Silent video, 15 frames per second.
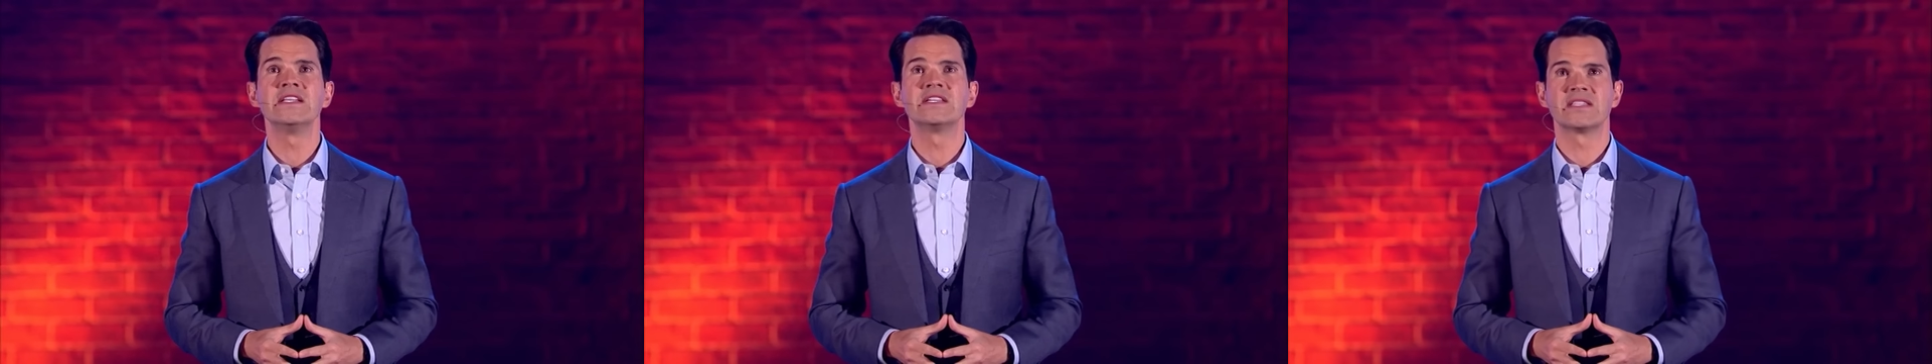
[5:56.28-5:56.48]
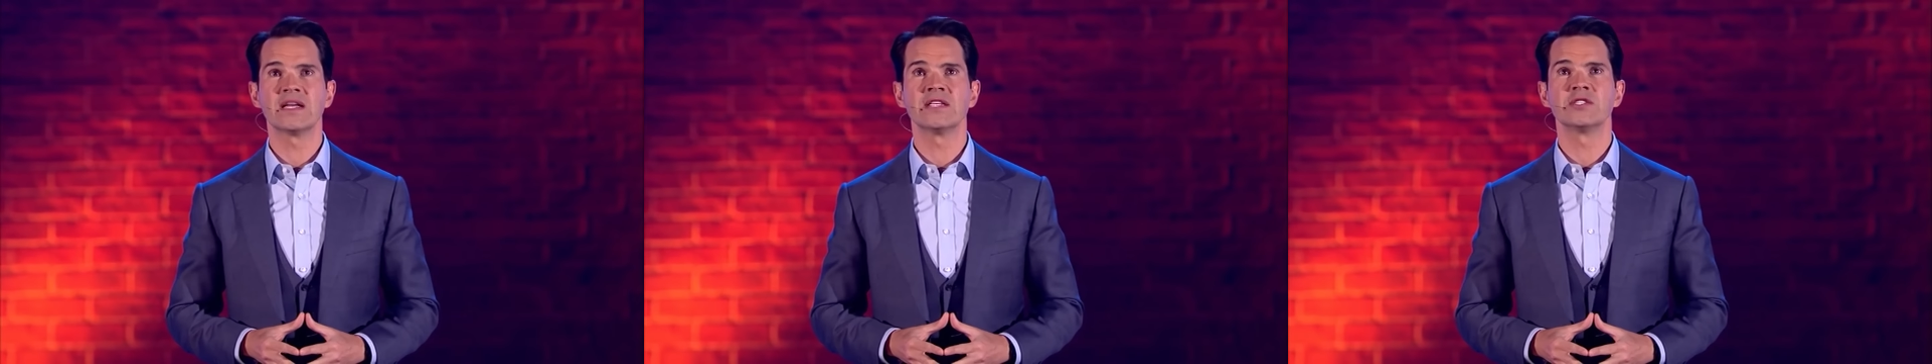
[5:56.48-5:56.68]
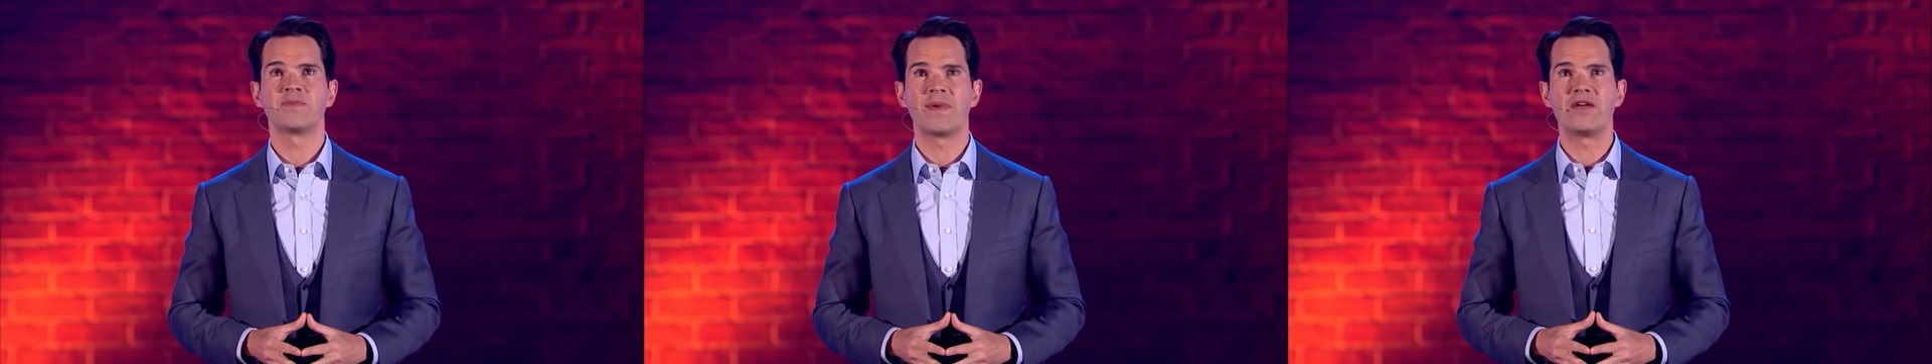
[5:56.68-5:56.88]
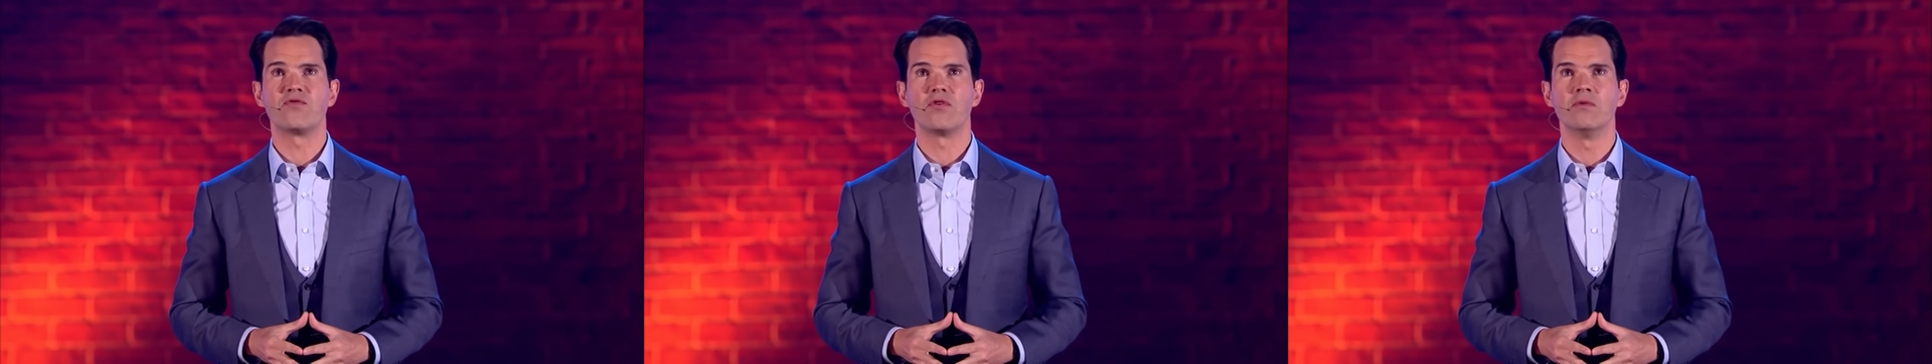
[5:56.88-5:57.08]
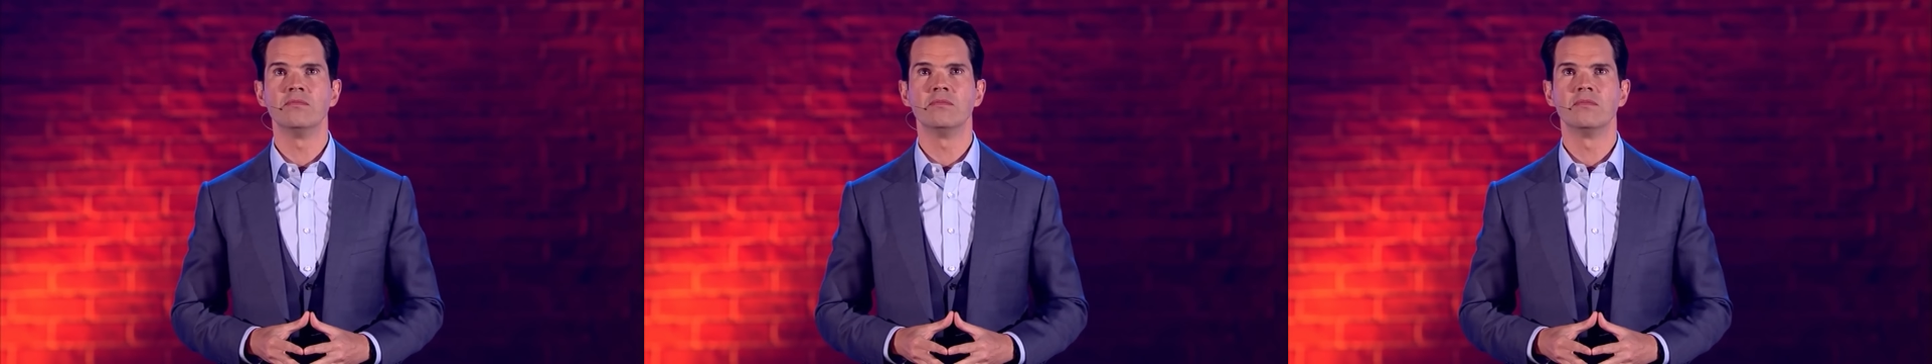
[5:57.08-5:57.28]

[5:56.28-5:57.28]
his son's bedroom?